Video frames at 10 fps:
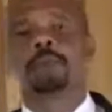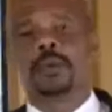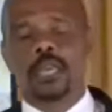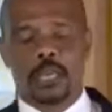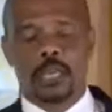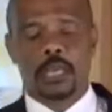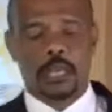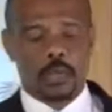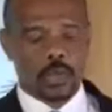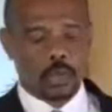be
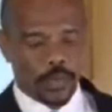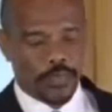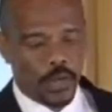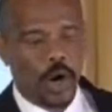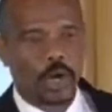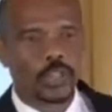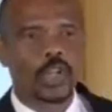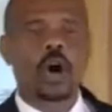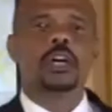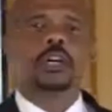with the Lord. You
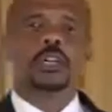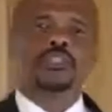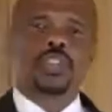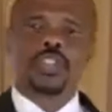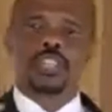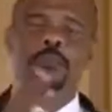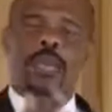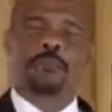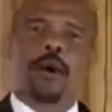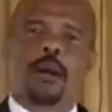know, Jesus made a
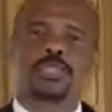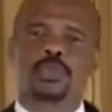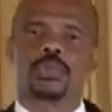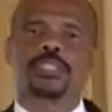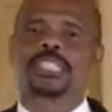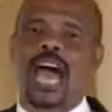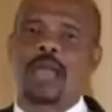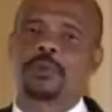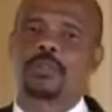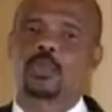promise to his
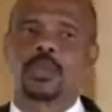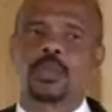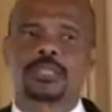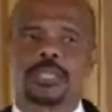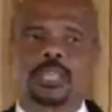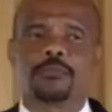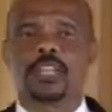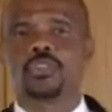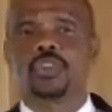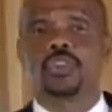disciples when he was leaving in
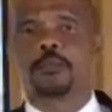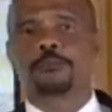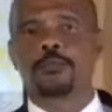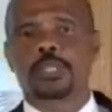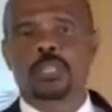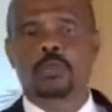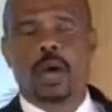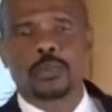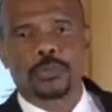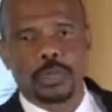John 14, 1
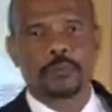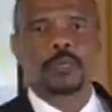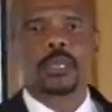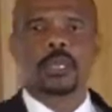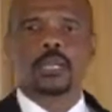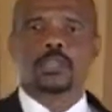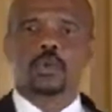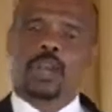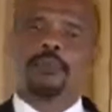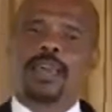to 3. Told
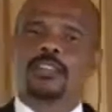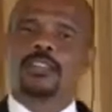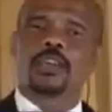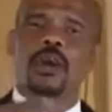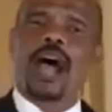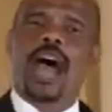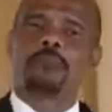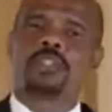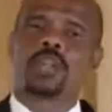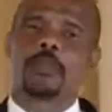them, let not your heart be
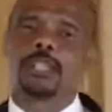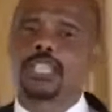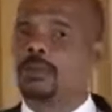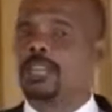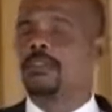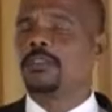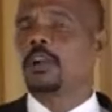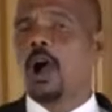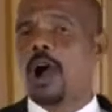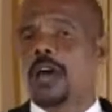troubled. You believe in
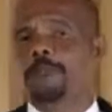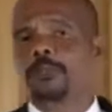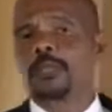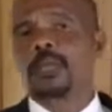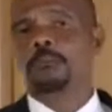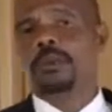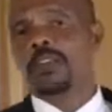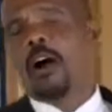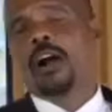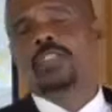God, believe
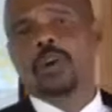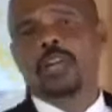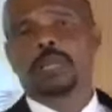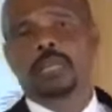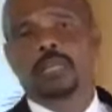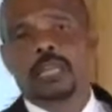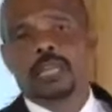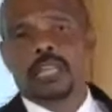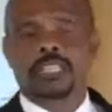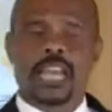also in me.
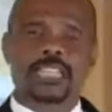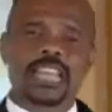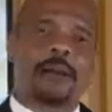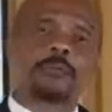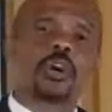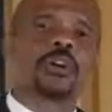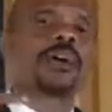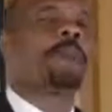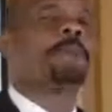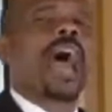He says, I'm going to
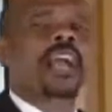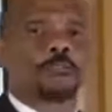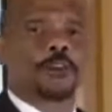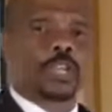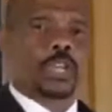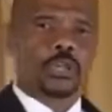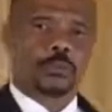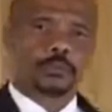come back for you.